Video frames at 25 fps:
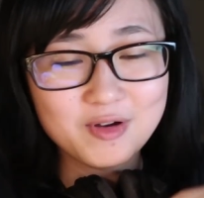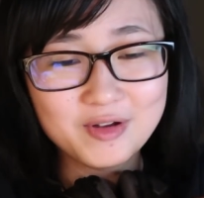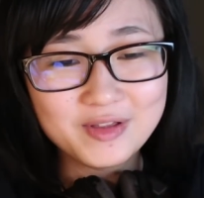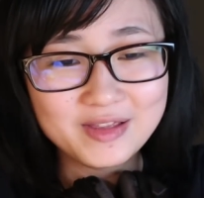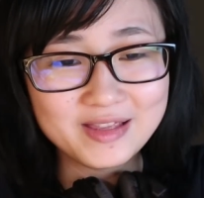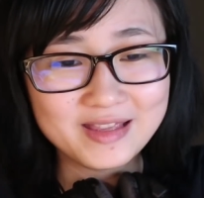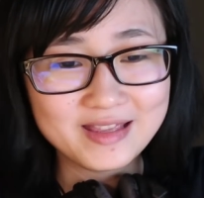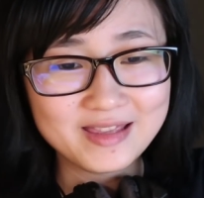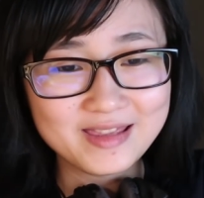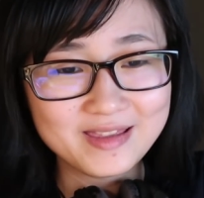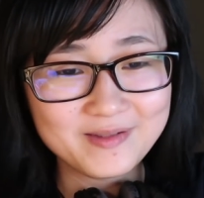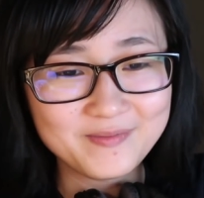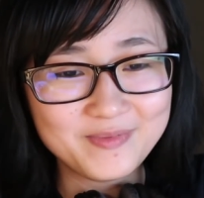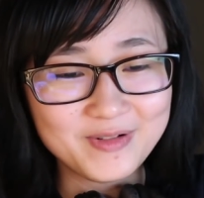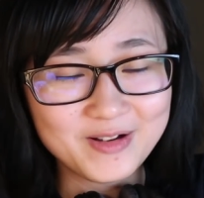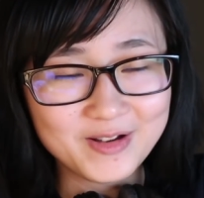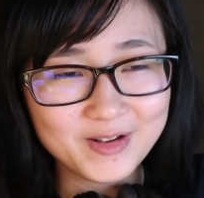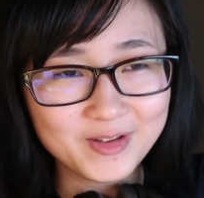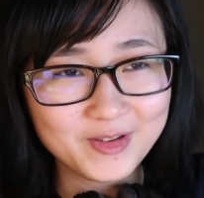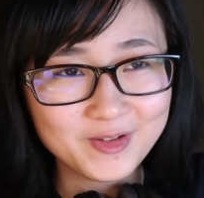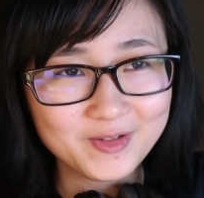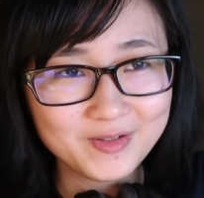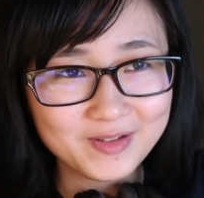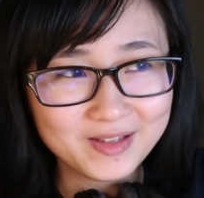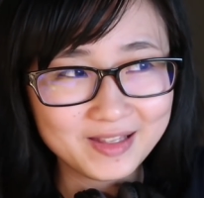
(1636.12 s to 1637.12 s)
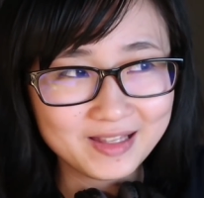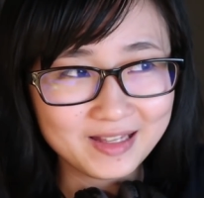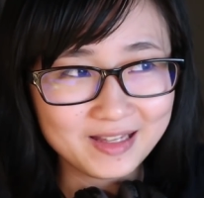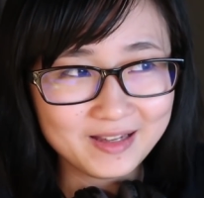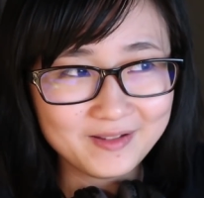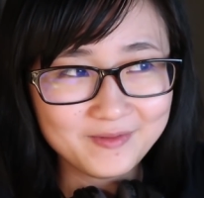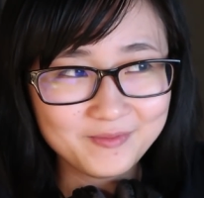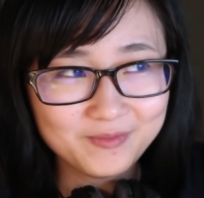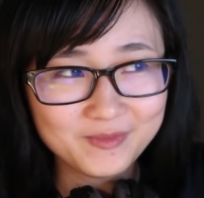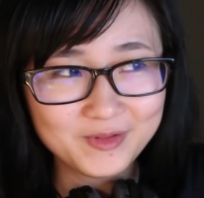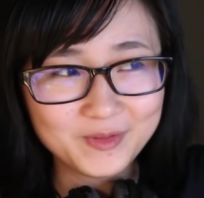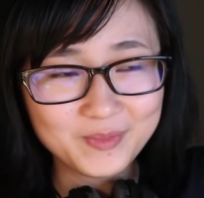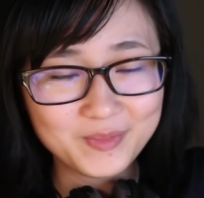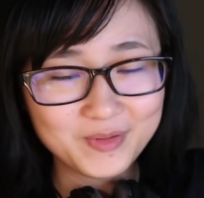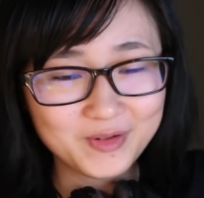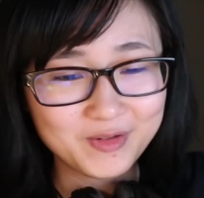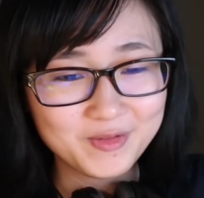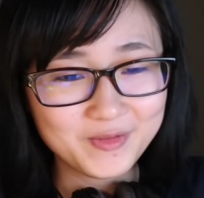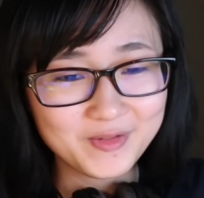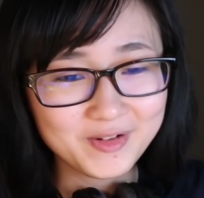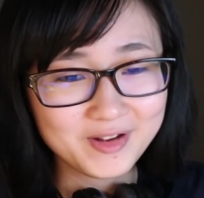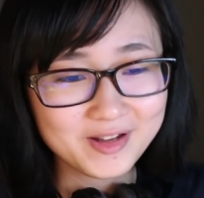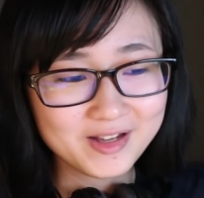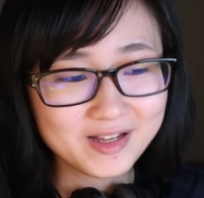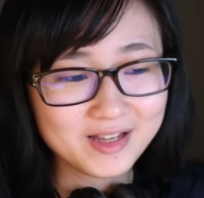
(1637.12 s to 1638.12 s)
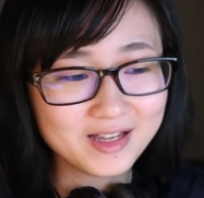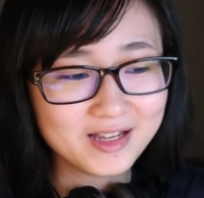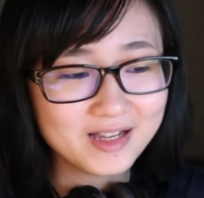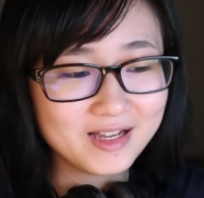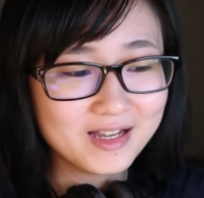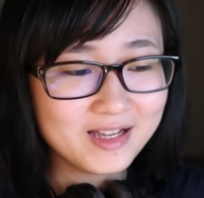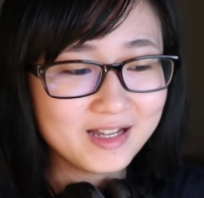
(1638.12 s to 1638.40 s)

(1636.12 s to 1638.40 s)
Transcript: on the puzzle. It's like it's perfect.